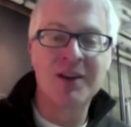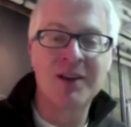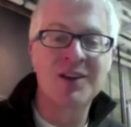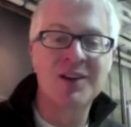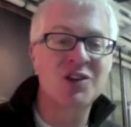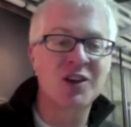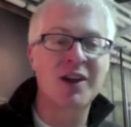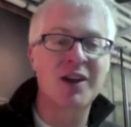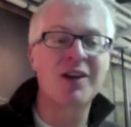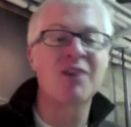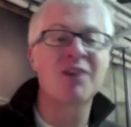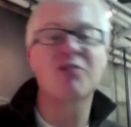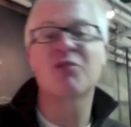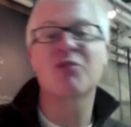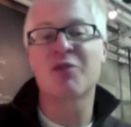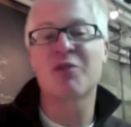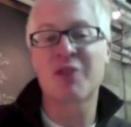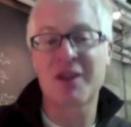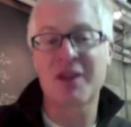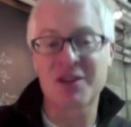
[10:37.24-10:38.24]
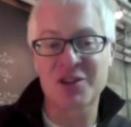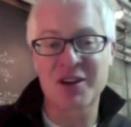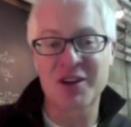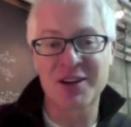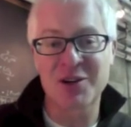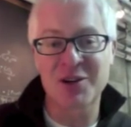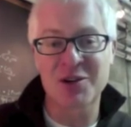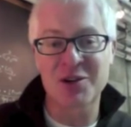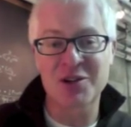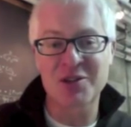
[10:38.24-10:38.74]
he said, I have 3,000
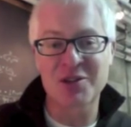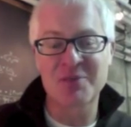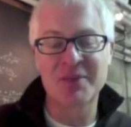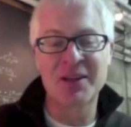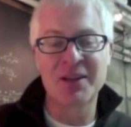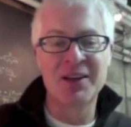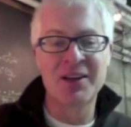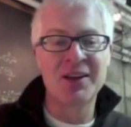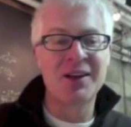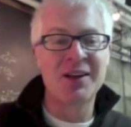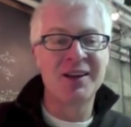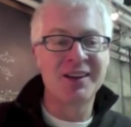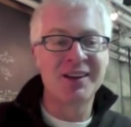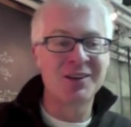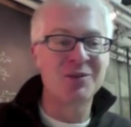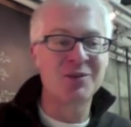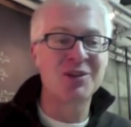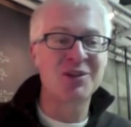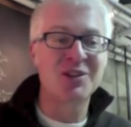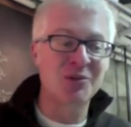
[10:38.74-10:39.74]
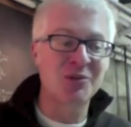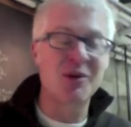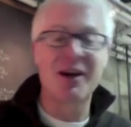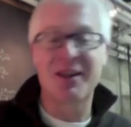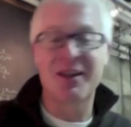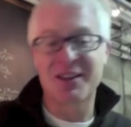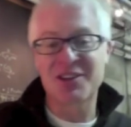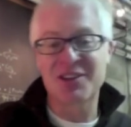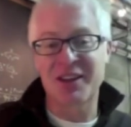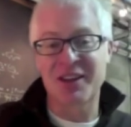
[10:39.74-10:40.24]
acres. And we said, wow,
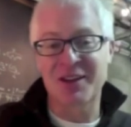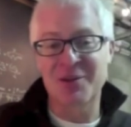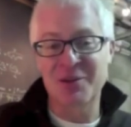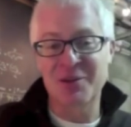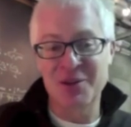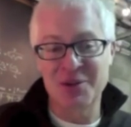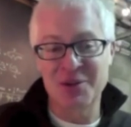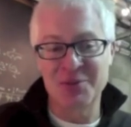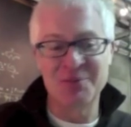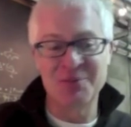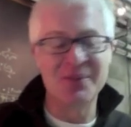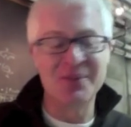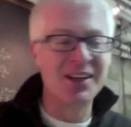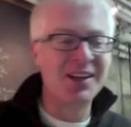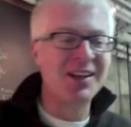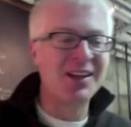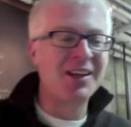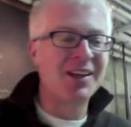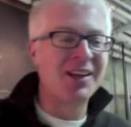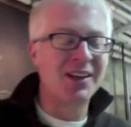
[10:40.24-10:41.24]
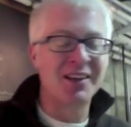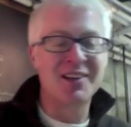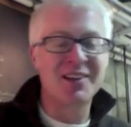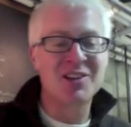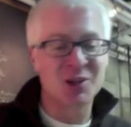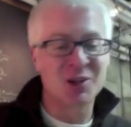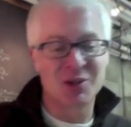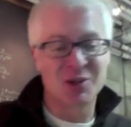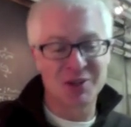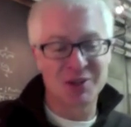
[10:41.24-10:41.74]
that's a lot of room. And he
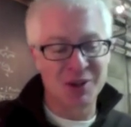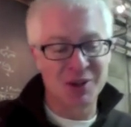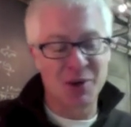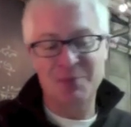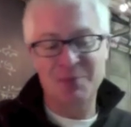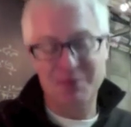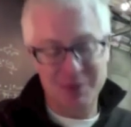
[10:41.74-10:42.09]
said, you